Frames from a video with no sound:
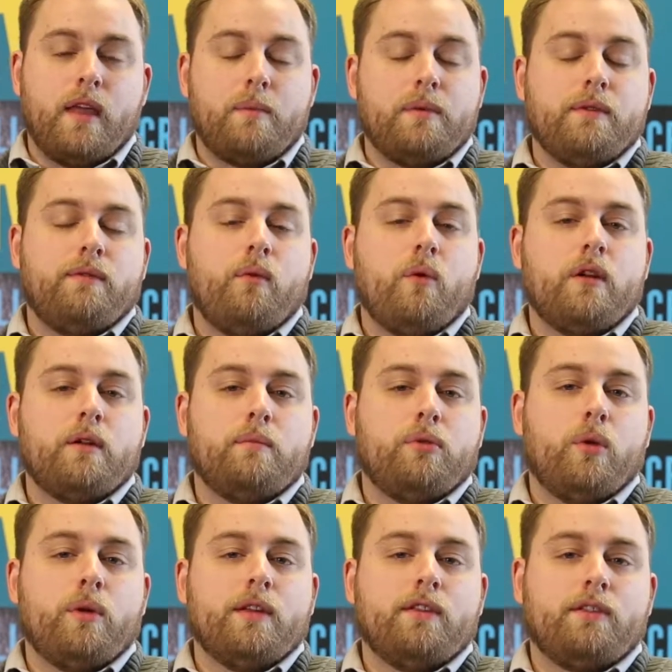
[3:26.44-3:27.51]
before an
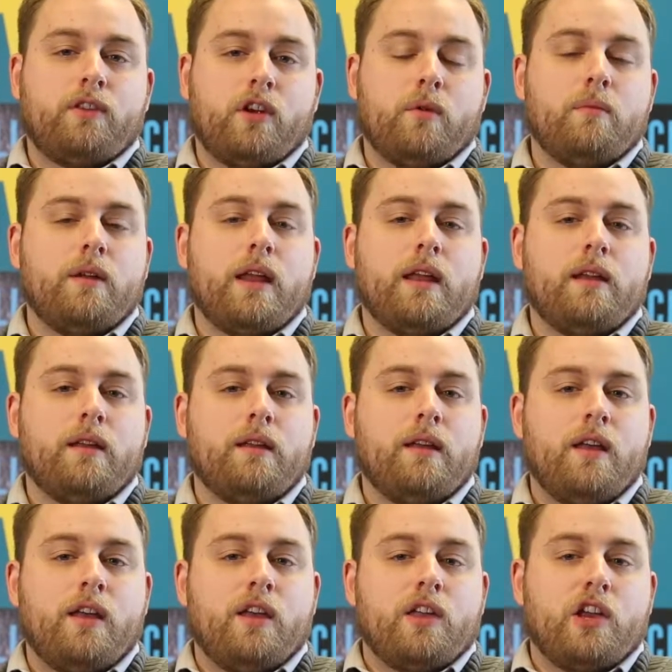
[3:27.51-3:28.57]
employee is terminated,
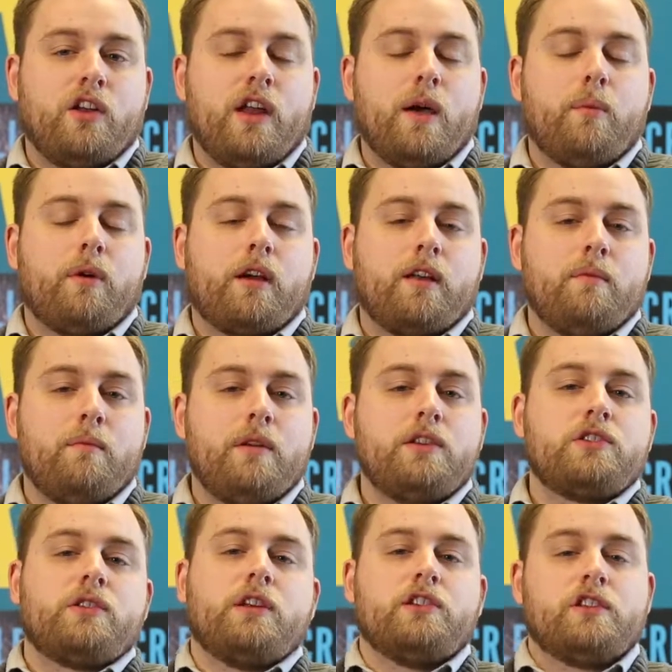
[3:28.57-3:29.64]
your network
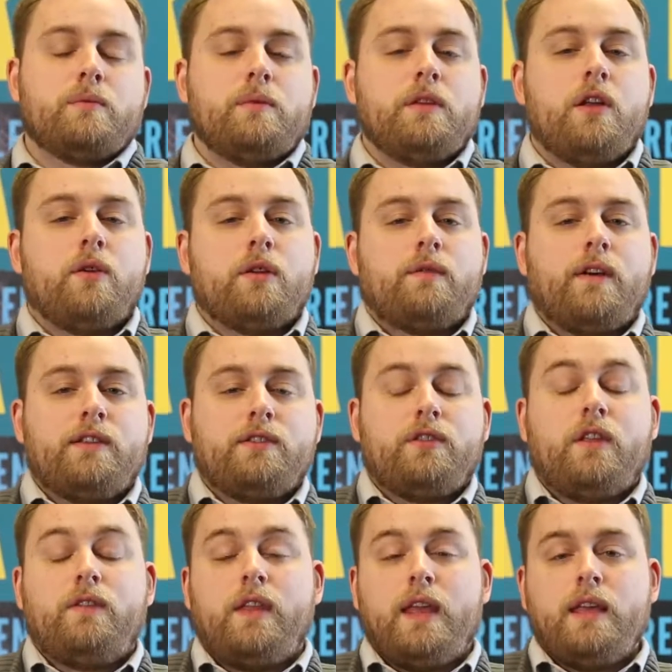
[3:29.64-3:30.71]
administrator should be notified so
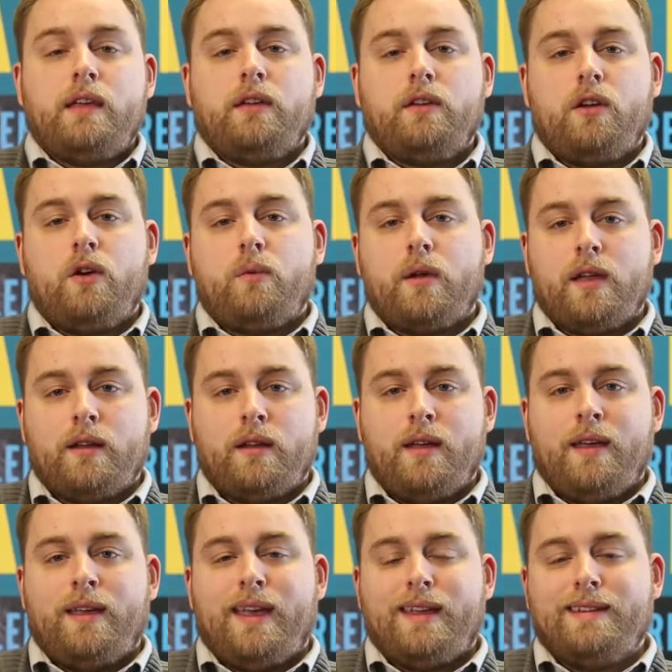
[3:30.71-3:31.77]
that they can go in
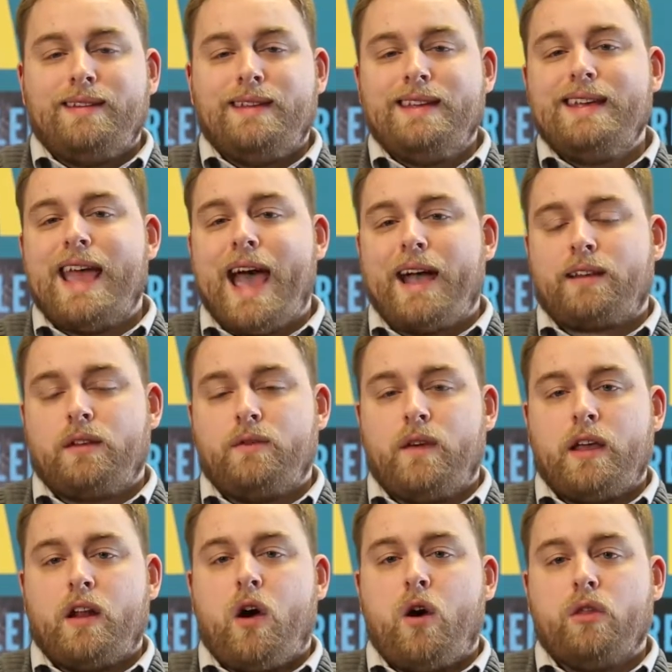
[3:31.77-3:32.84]
and
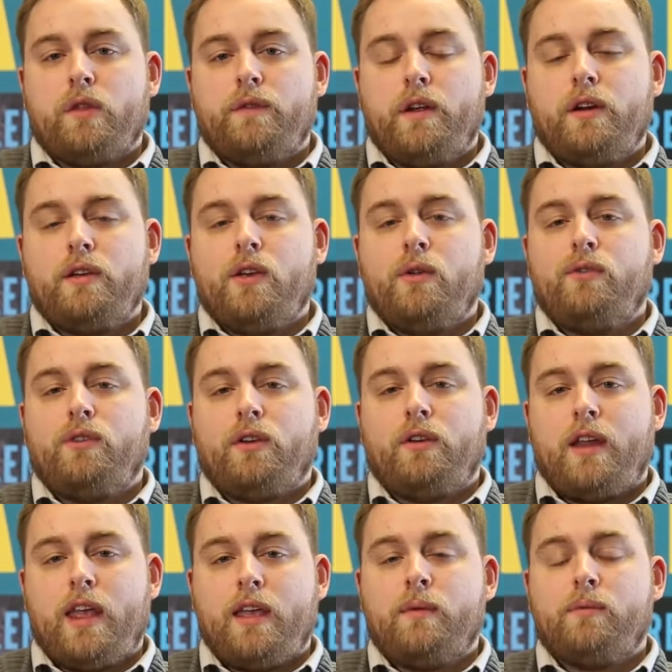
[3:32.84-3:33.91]
deactivate all of their
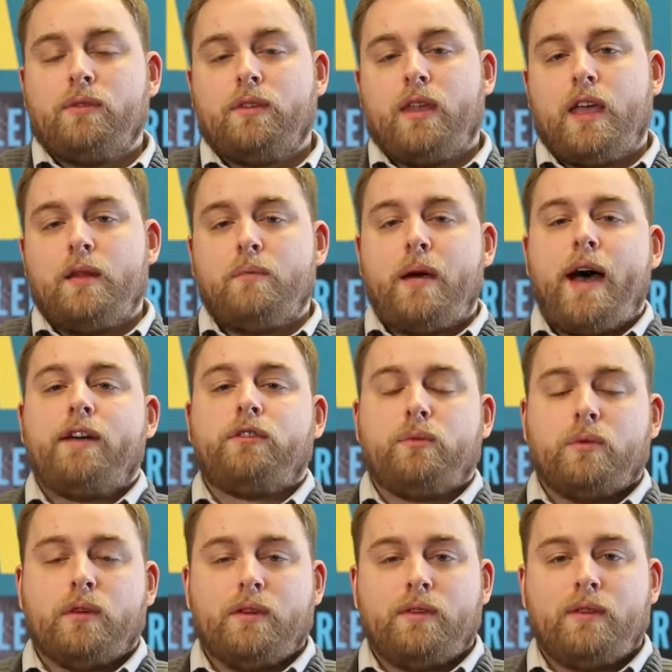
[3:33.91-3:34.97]
usernames and
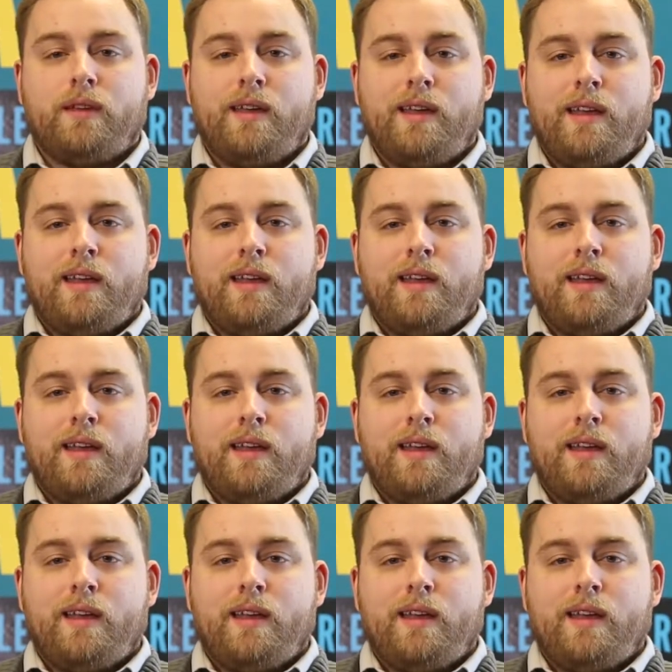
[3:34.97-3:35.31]
passwords.